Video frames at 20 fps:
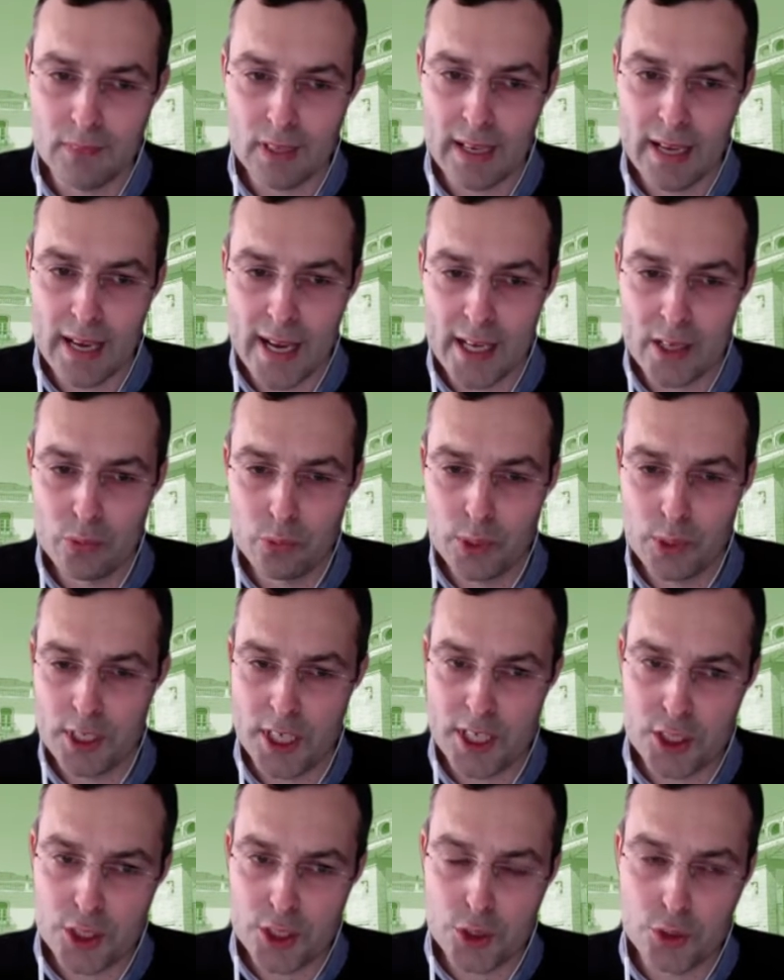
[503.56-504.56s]
And we
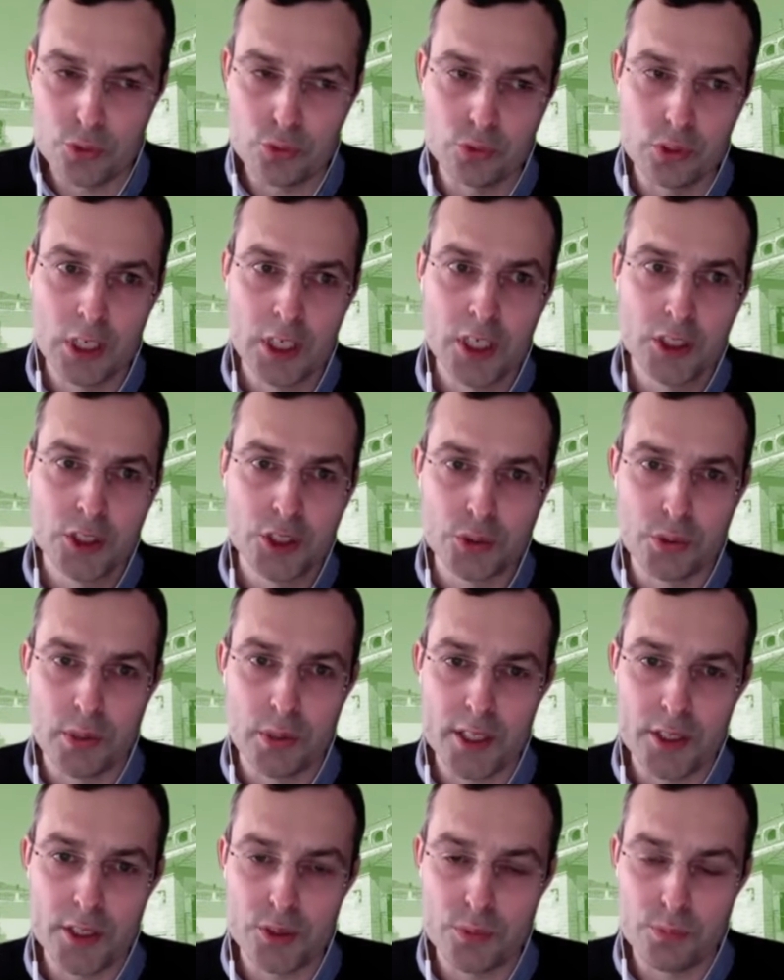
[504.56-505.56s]
need to
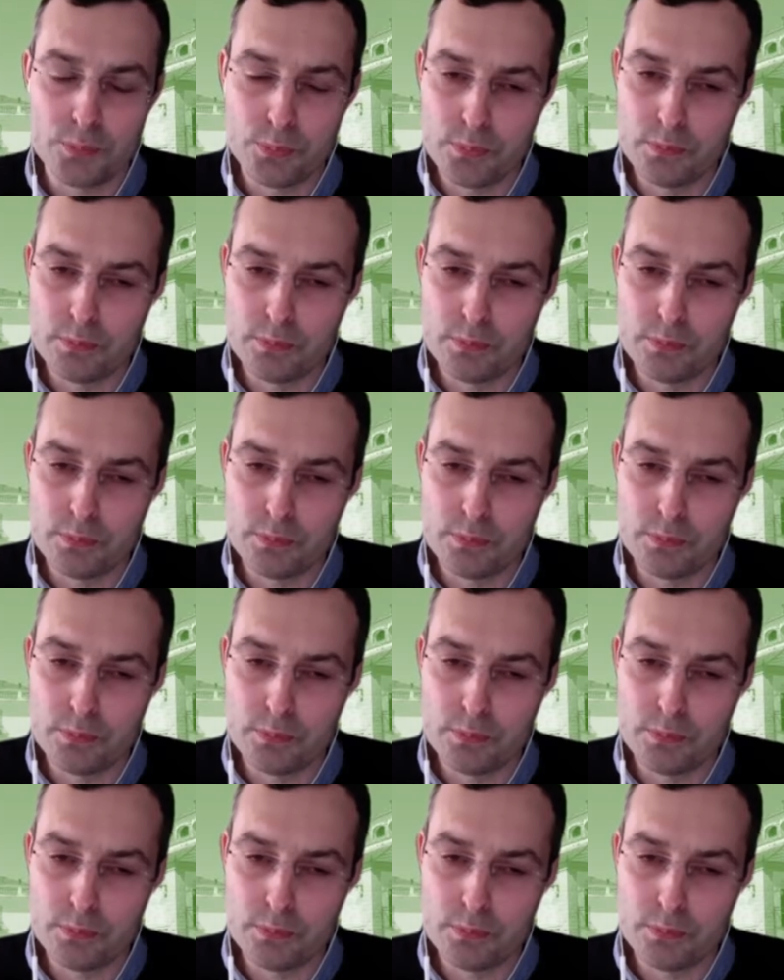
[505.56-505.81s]
try to